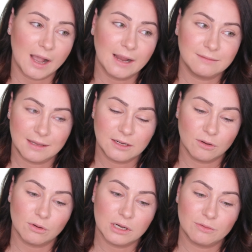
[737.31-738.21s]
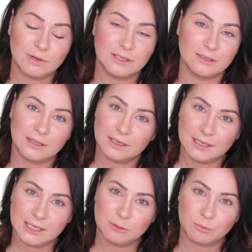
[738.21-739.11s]
I think the only reason that
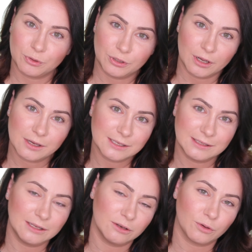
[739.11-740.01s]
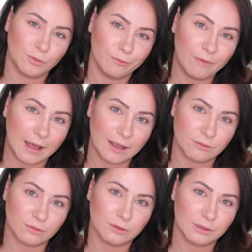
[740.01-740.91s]
these products didn't go
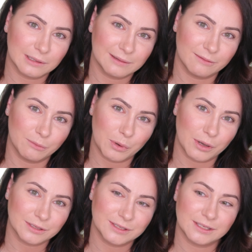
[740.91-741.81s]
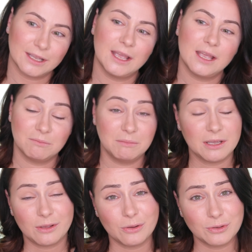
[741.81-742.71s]
viral was
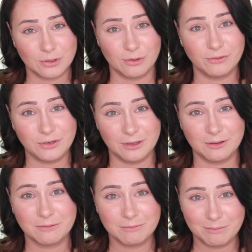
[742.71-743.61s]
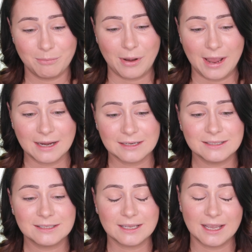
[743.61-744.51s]
because of the
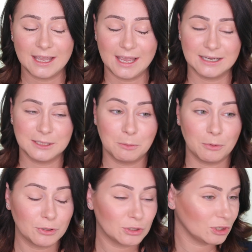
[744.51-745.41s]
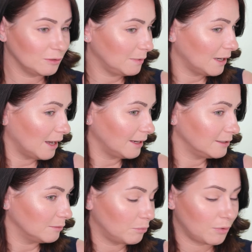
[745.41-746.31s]
brand and the person behind
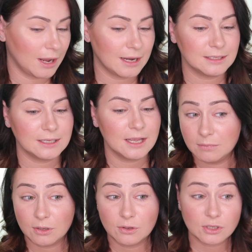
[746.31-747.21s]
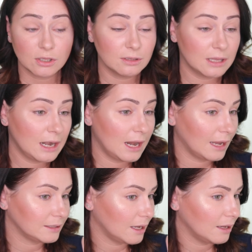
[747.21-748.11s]
the brand, because other than
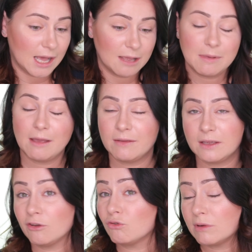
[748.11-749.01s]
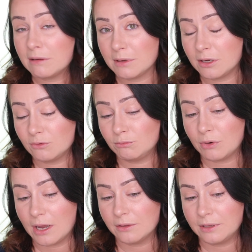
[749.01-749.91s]
that, I'm having a really good
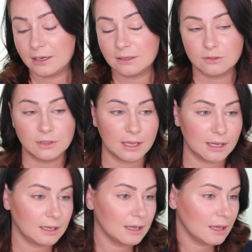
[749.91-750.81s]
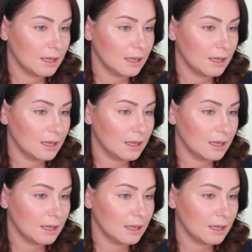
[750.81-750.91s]
brow day today.